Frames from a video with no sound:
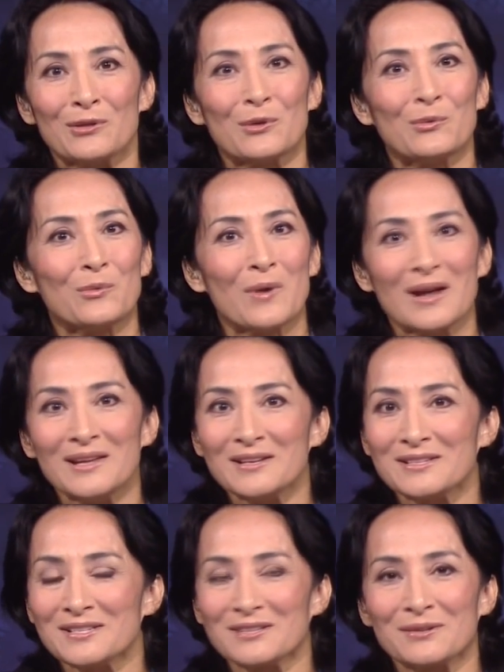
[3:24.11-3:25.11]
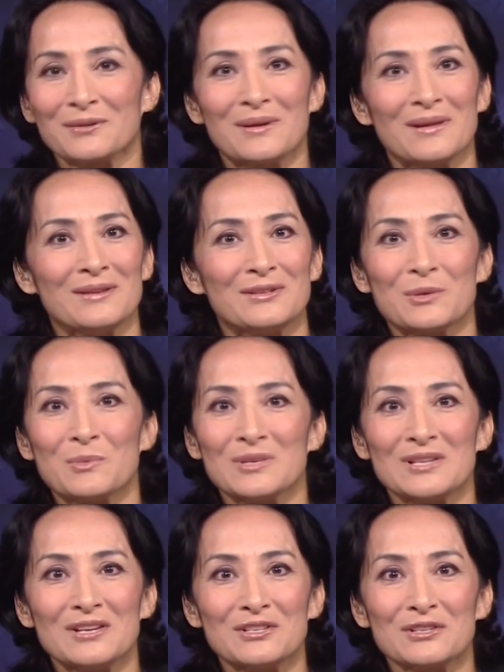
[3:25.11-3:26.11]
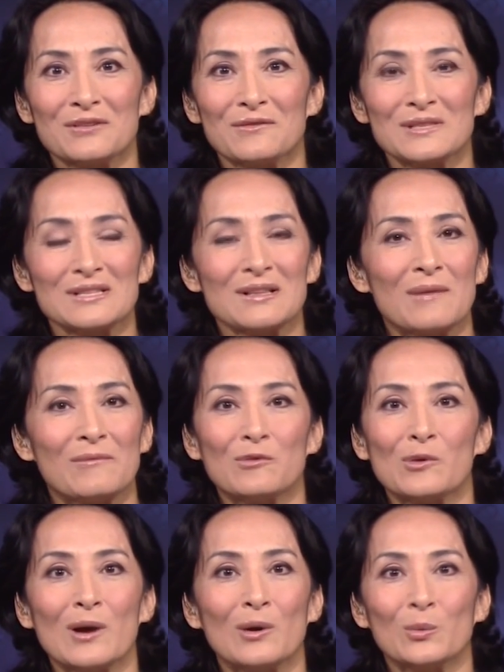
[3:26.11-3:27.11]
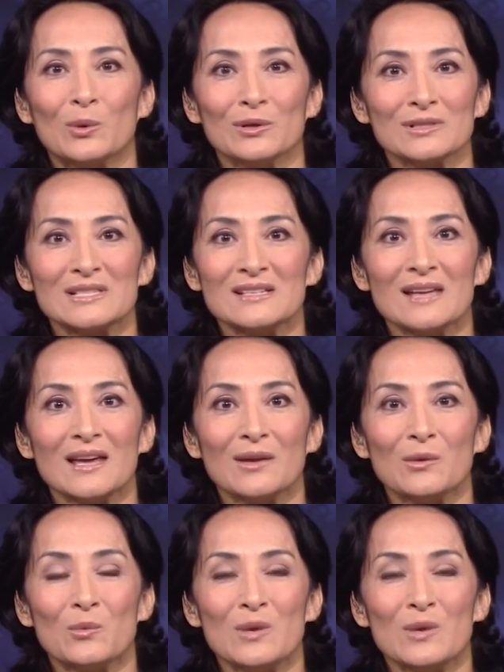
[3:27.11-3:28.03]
the right interpretation of Islam for our world today.